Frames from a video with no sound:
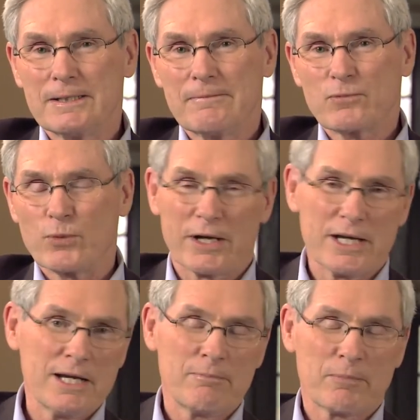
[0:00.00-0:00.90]
Well,
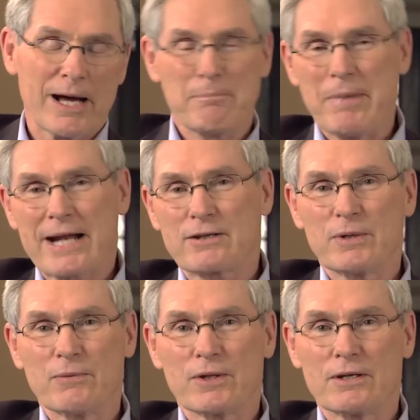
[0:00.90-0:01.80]
he got back to
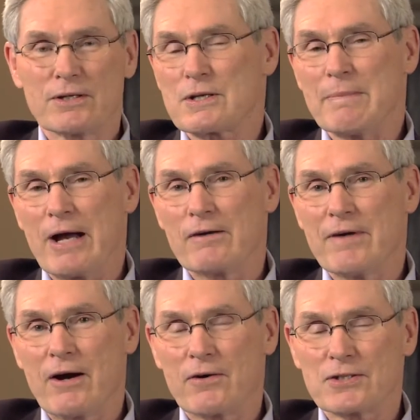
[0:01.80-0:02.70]
me within just a matter of
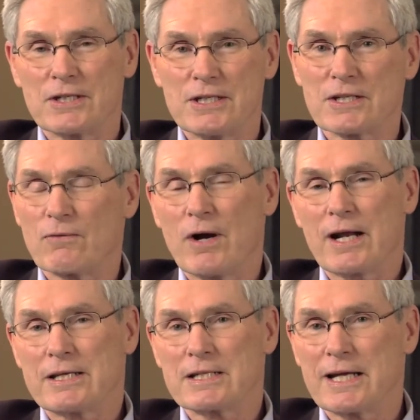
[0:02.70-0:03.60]
hours, and he said, Ron,
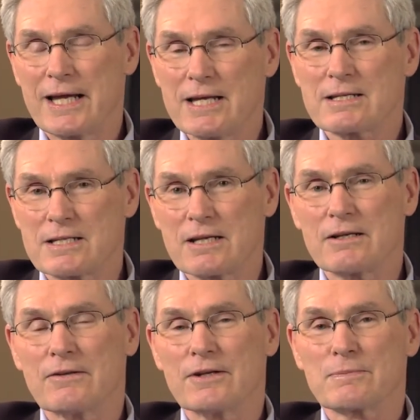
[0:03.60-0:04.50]
I hate to tell
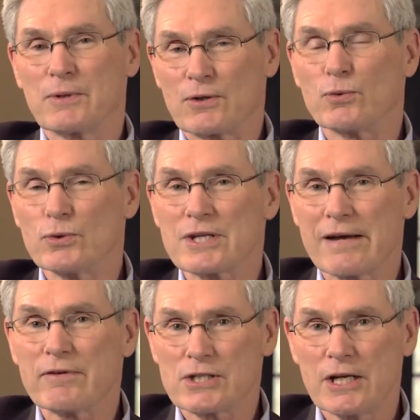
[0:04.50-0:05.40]
you this, but the rules
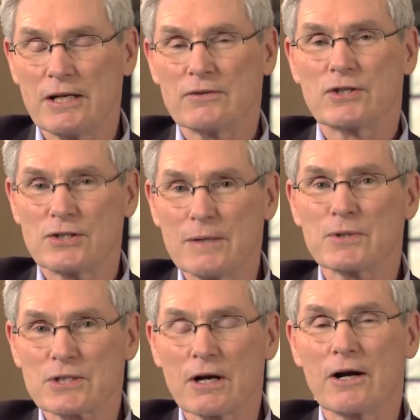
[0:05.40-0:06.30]
haven't changed. The
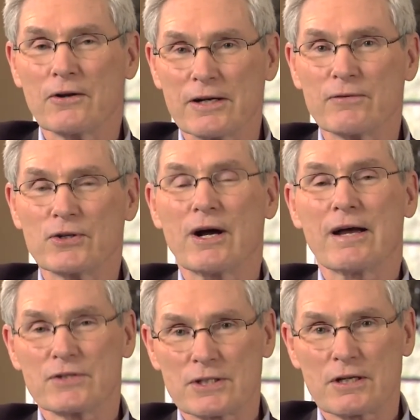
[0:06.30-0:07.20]
cheapest car you'll ever
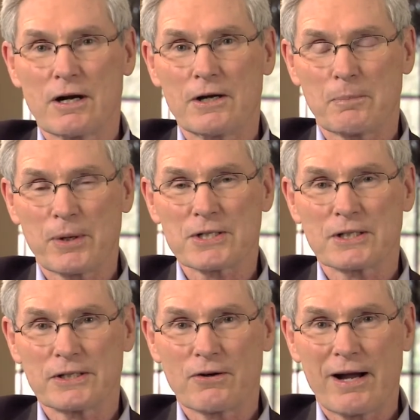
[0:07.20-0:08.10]
drive is the car you're
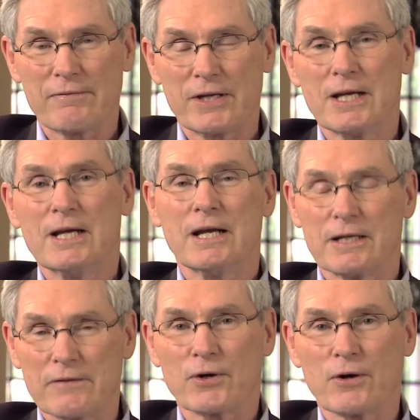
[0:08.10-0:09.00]
presently driving, and
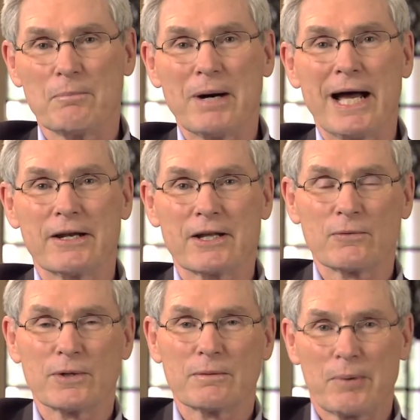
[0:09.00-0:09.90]
if you're going to buy another
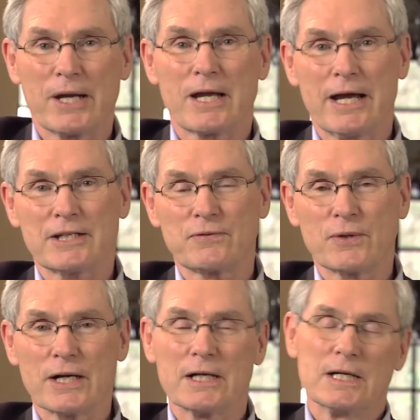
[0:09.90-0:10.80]
one, pay cash for it.